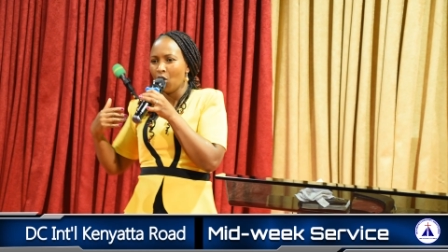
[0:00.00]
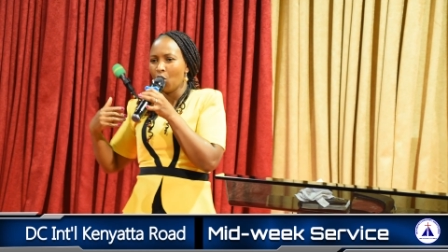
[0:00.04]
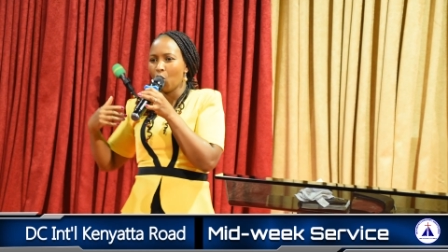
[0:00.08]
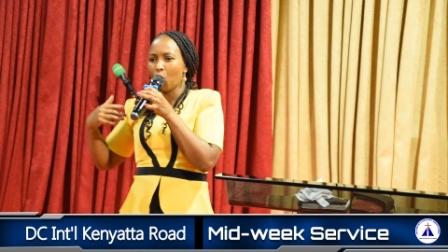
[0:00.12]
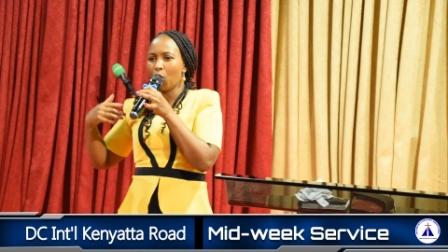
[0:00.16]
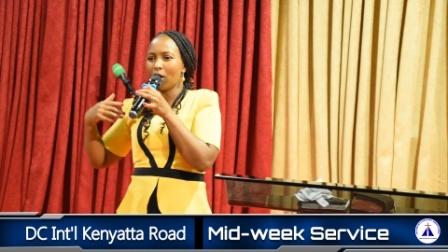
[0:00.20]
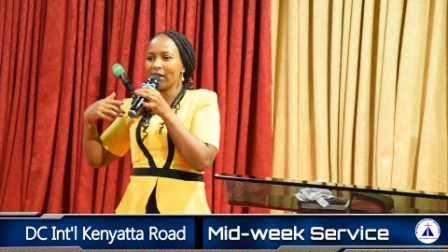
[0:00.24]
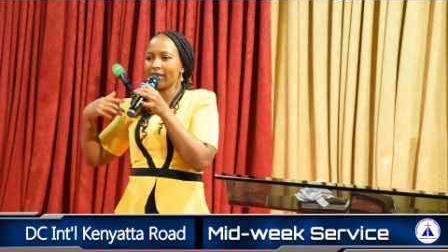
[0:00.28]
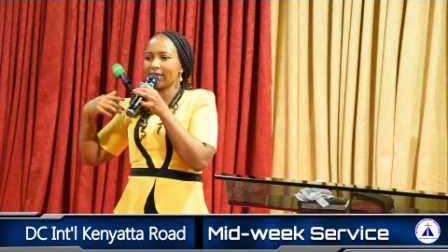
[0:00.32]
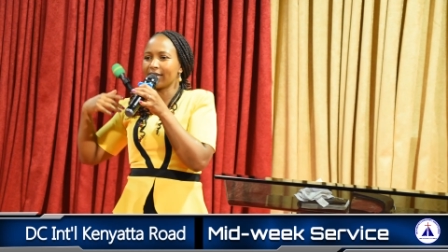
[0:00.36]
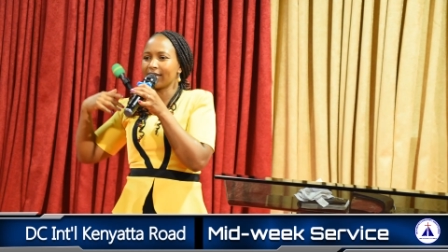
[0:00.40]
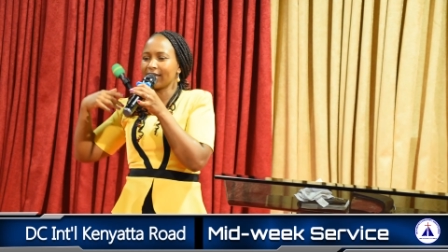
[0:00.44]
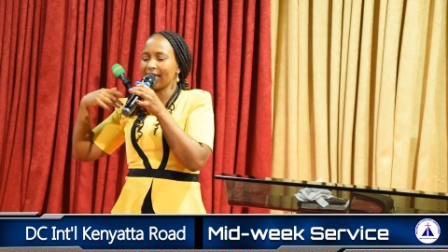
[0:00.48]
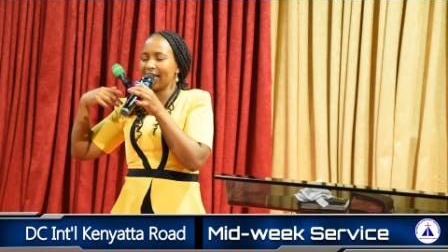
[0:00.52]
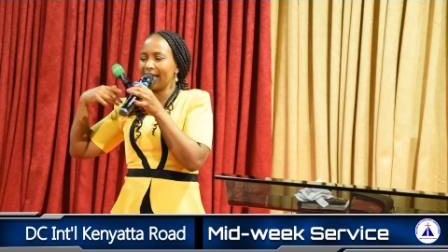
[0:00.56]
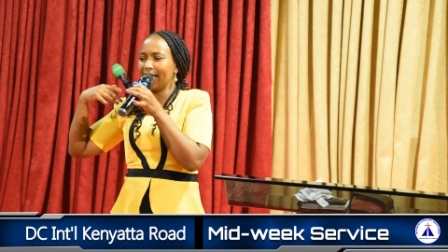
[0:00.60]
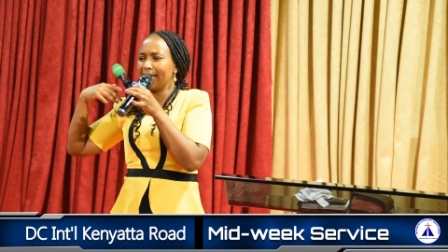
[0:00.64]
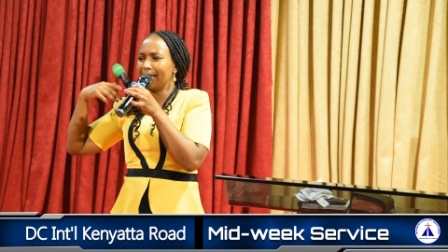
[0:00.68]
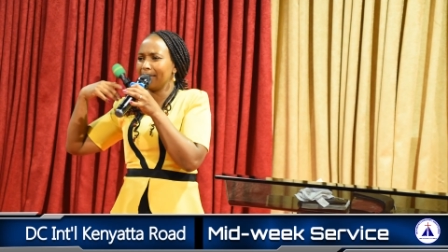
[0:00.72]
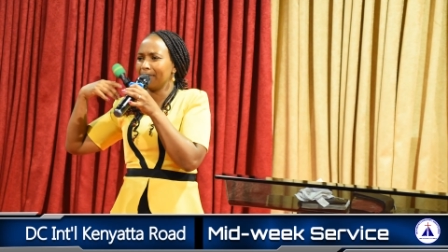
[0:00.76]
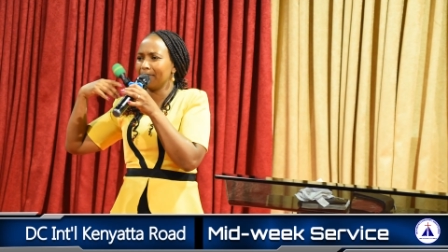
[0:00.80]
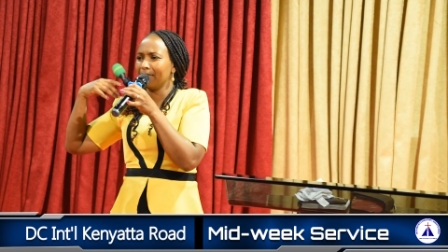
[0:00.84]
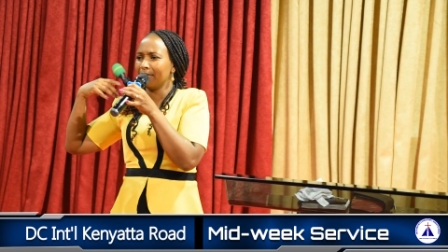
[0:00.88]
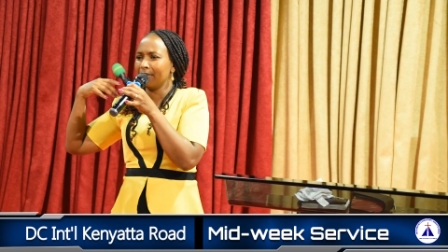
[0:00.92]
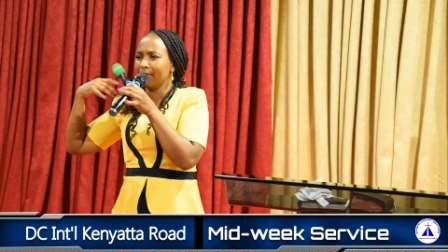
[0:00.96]
was,
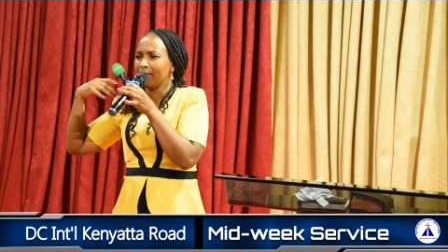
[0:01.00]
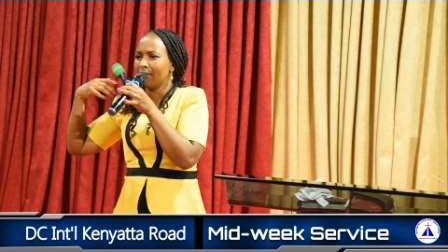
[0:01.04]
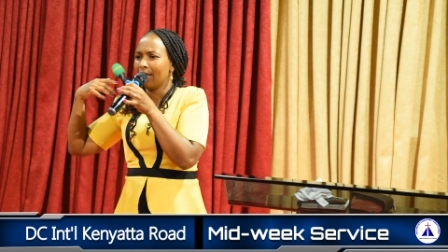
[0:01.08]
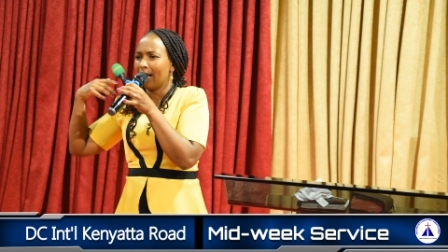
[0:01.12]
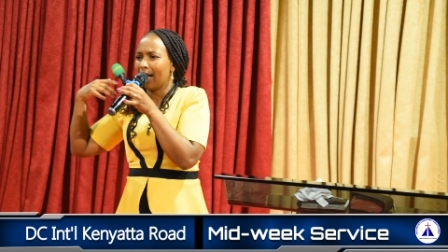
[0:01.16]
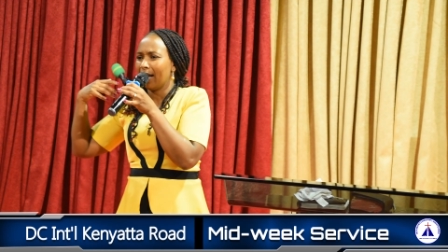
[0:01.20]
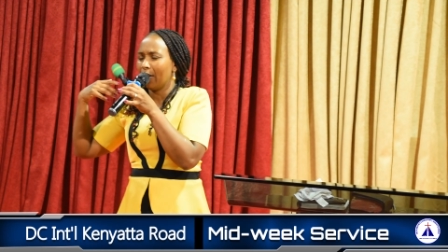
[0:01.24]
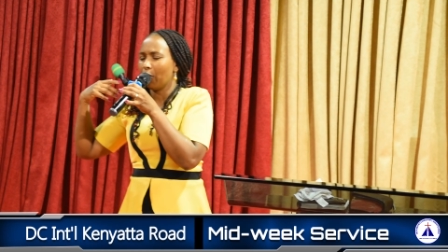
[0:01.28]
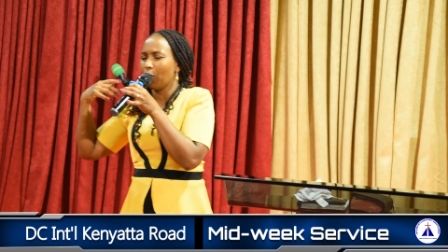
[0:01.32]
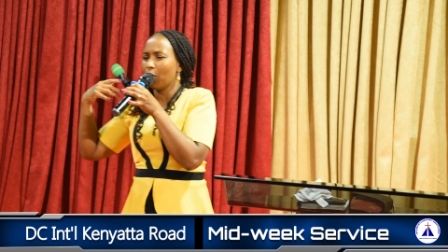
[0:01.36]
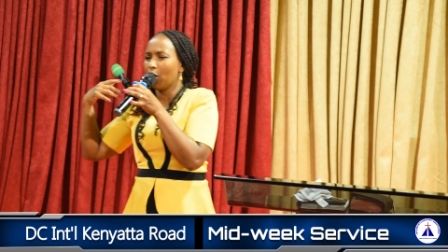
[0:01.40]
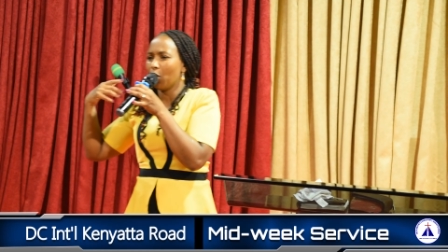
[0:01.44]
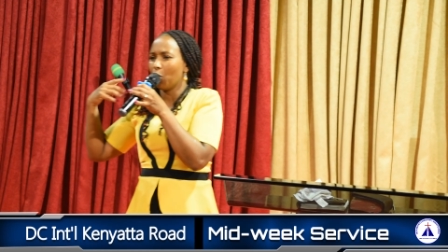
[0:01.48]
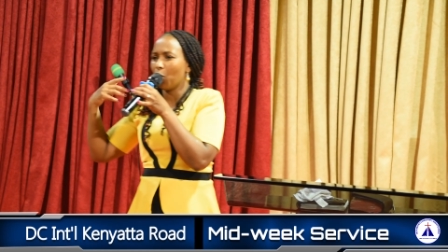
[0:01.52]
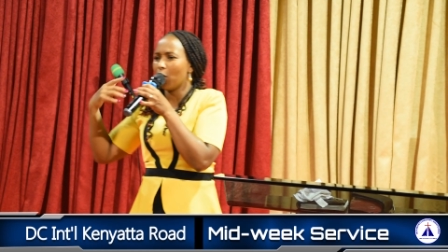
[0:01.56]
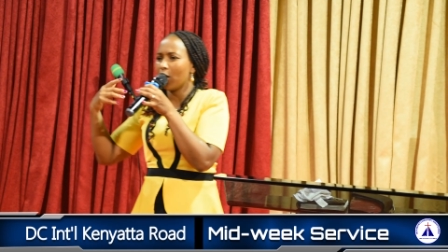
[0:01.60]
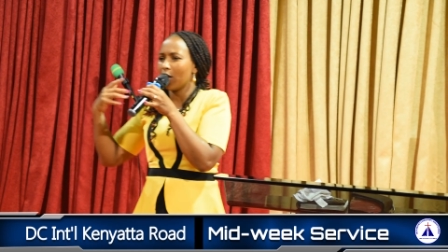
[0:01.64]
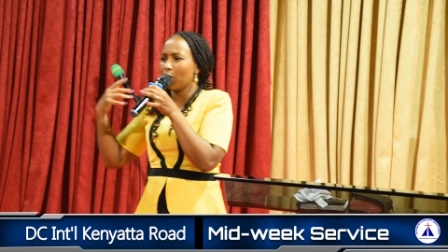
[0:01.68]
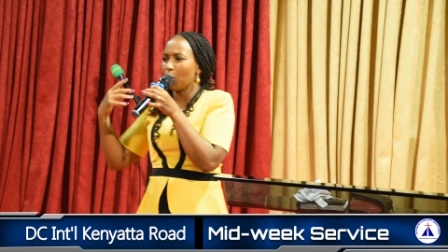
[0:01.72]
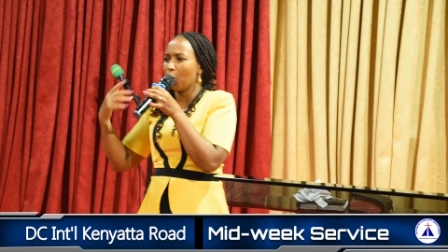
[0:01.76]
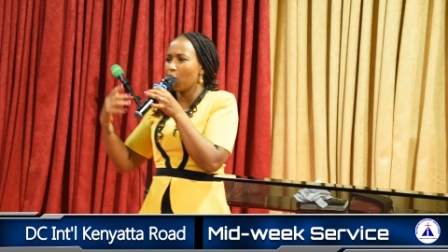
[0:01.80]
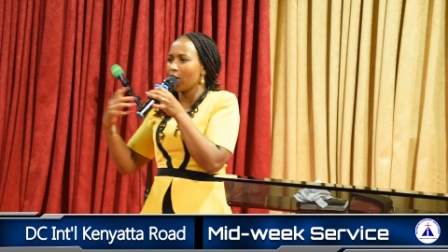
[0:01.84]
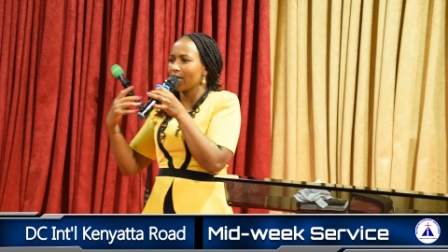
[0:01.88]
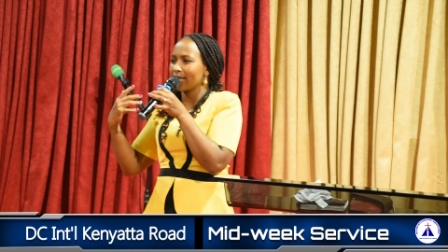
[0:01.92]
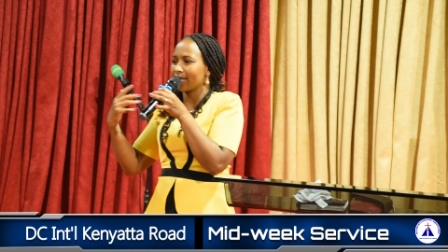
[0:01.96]
um,
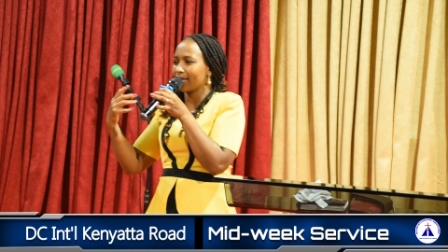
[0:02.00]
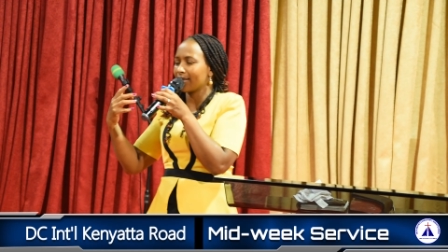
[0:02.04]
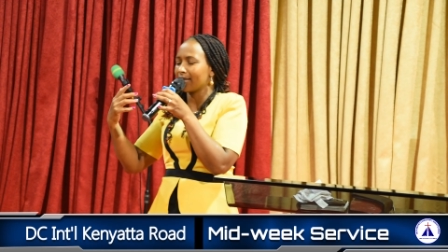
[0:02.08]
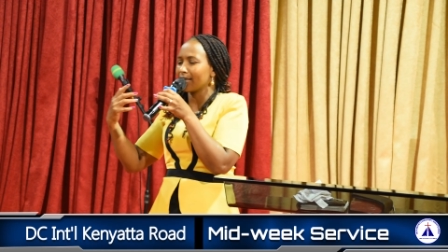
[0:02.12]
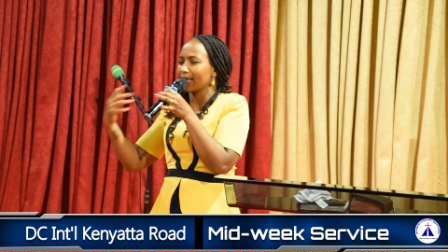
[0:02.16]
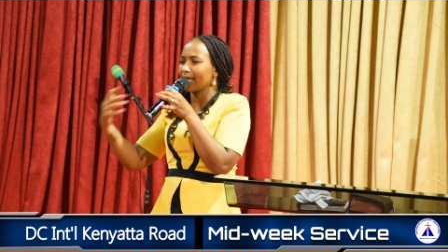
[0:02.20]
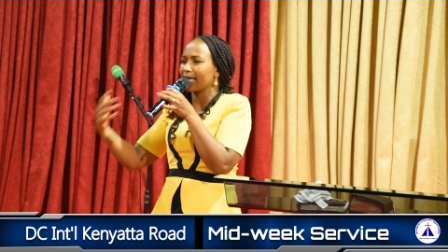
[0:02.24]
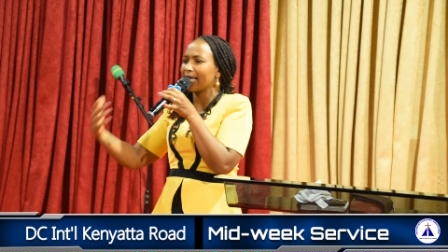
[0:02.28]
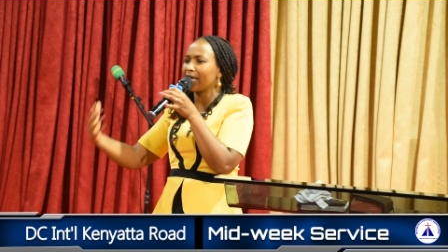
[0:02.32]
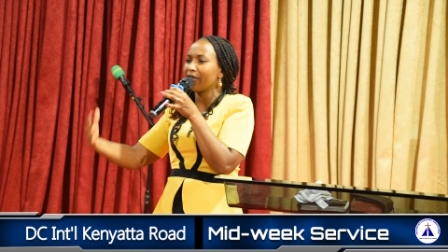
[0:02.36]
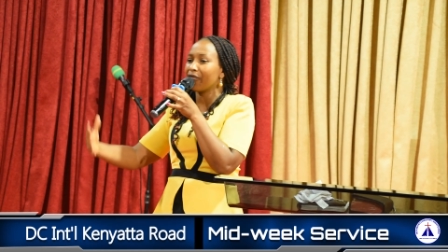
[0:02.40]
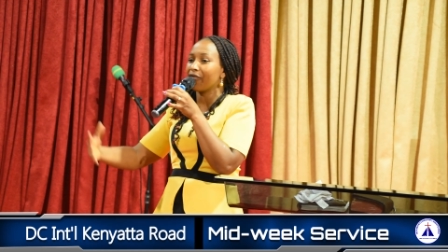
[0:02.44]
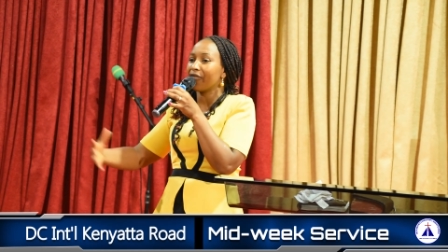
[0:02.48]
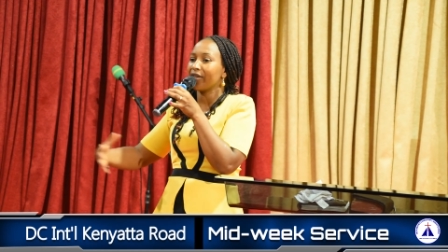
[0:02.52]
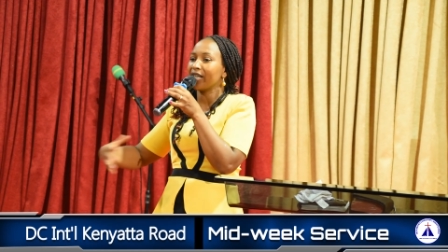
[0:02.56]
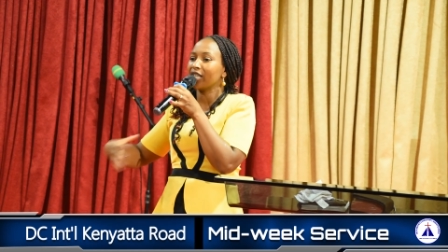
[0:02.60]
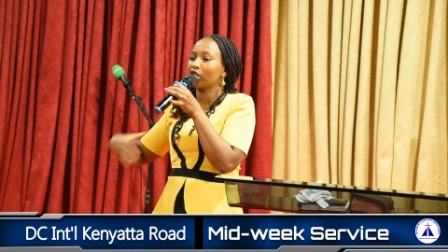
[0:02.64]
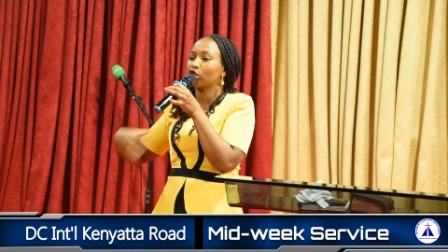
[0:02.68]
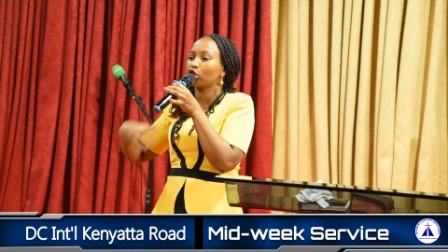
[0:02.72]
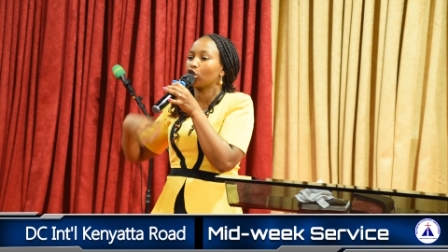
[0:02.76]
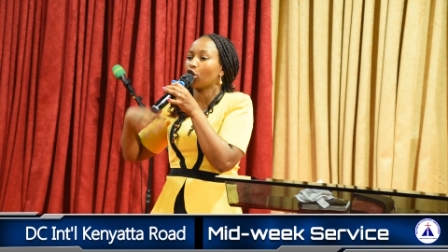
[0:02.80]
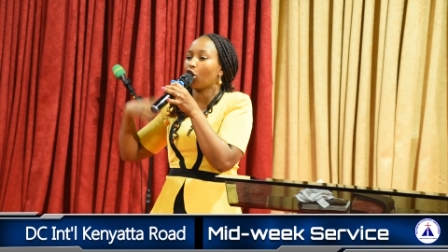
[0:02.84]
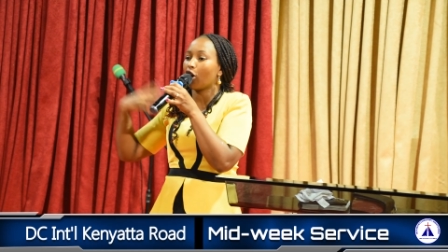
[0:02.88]
was giving